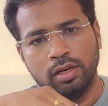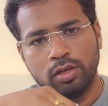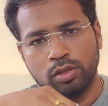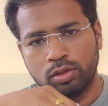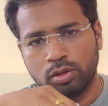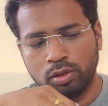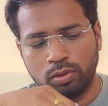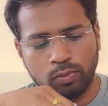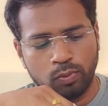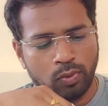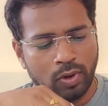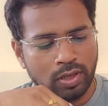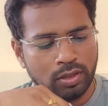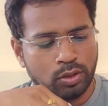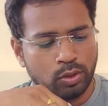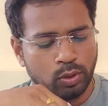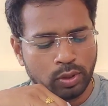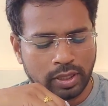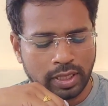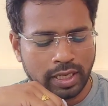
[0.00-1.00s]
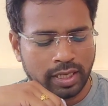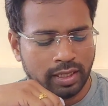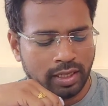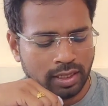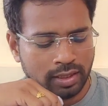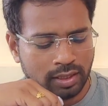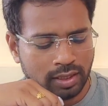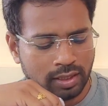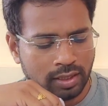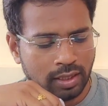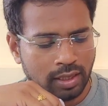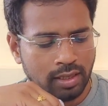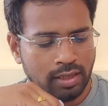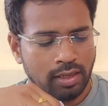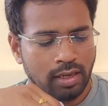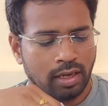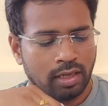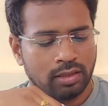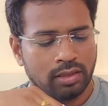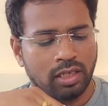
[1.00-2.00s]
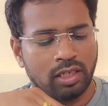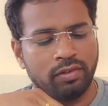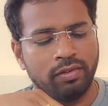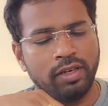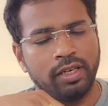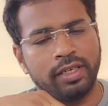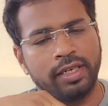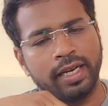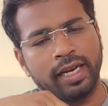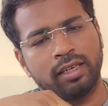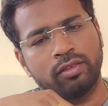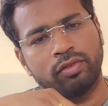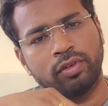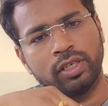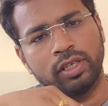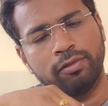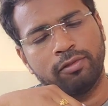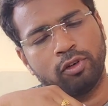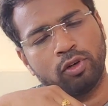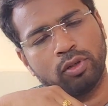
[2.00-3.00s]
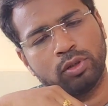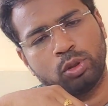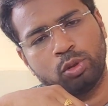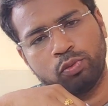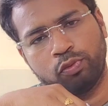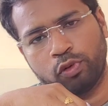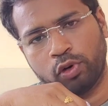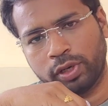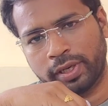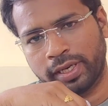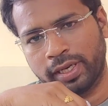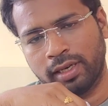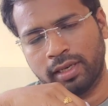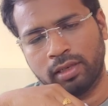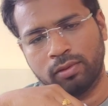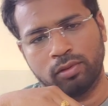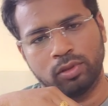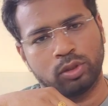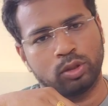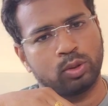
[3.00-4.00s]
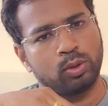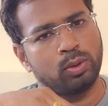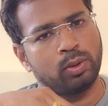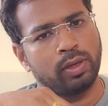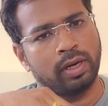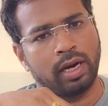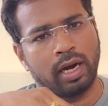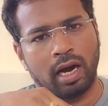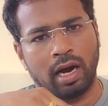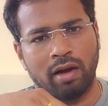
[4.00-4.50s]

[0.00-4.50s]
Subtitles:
So once you click on that, that will take 24 hours to 48 hours to